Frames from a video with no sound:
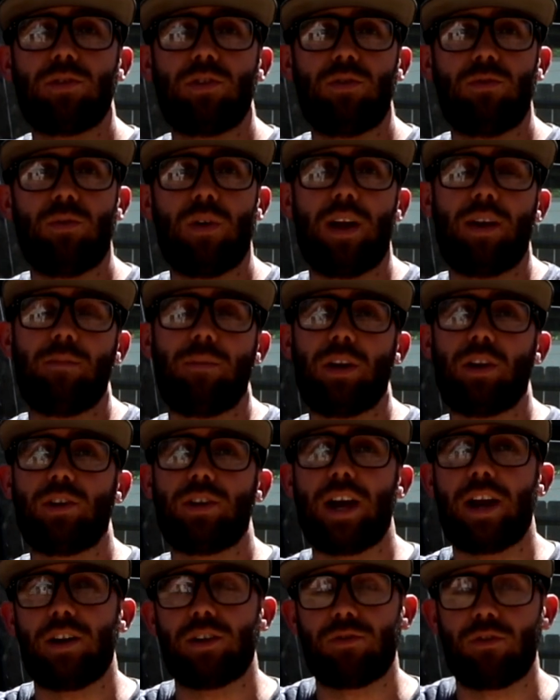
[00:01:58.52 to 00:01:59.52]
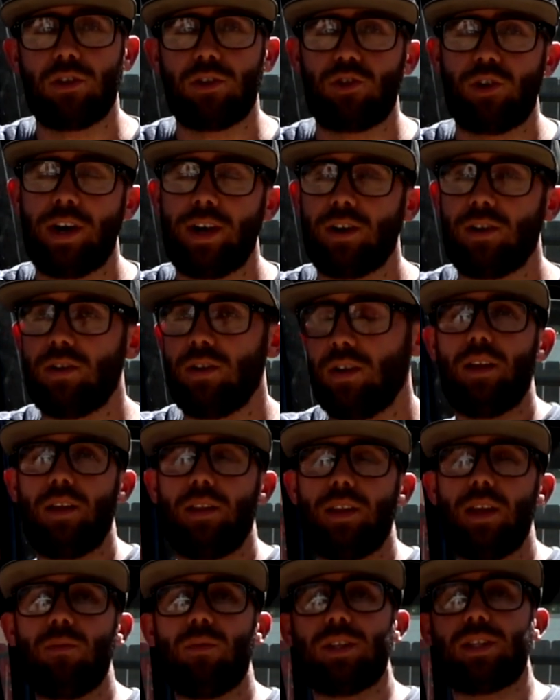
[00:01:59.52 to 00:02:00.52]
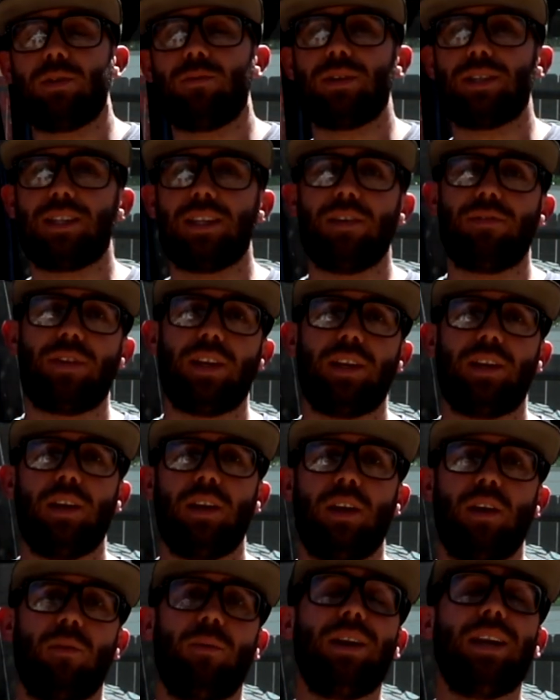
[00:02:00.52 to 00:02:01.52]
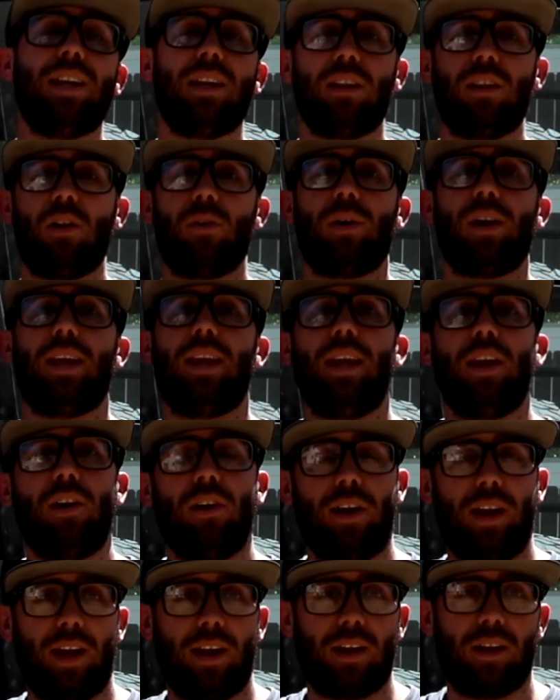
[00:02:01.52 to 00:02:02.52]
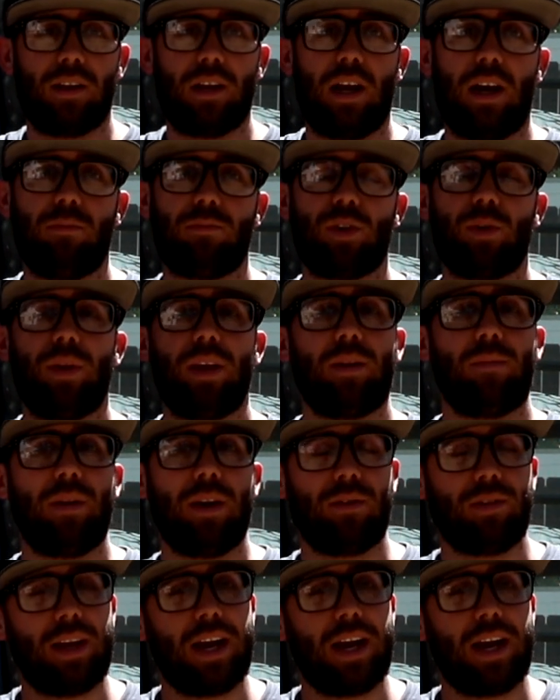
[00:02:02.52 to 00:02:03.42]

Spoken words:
to run bigger tires for the trail. Then once it was lifted, we needed lower gearing so we could be able